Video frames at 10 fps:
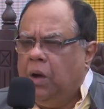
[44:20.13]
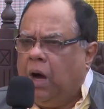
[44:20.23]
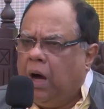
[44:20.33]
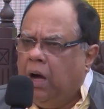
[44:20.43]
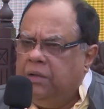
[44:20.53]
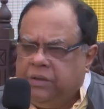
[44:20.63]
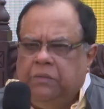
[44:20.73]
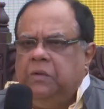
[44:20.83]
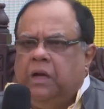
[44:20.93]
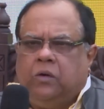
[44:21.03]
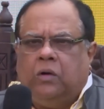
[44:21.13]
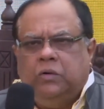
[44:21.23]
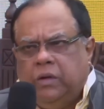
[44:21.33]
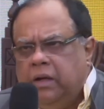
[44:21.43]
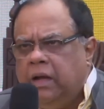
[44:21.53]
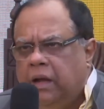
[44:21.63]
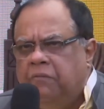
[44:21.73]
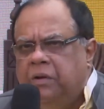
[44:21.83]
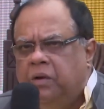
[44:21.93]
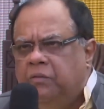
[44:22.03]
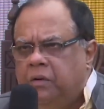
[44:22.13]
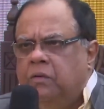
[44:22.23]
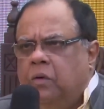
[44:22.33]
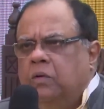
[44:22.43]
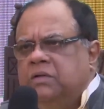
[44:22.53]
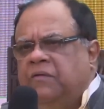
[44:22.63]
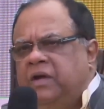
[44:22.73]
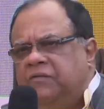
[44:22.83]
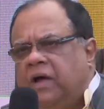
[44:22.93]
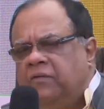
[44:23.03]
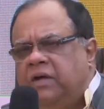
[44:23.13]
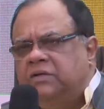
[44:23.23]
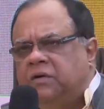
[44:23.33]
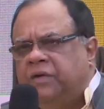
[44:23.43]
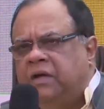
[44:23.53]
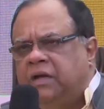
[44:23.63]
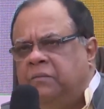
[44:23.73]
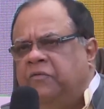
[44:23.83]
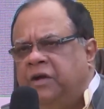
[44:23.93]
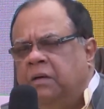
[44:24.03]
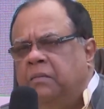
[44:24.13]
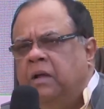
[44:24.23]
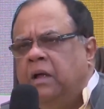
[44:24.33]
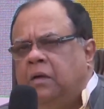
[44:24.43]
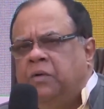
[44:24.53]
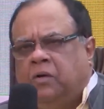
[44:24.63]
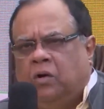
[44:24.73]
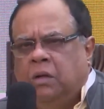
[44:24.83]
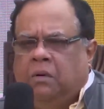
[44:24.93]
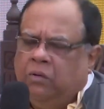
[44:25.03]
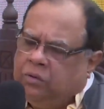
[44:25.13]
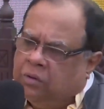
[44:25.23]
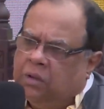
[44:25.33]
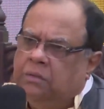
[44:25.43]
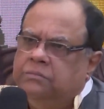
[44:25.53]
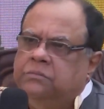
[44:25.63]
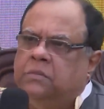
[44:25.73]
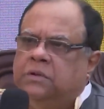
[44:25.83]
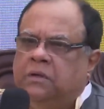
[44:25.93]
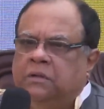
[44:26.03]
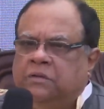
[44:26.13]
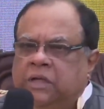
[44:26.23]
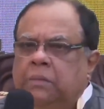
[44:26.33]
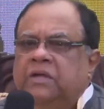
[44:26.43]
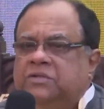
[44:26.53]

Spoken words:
See, we are talking today, everyone, you know, the 75 years of Indian freedom, we are talking about, the theme is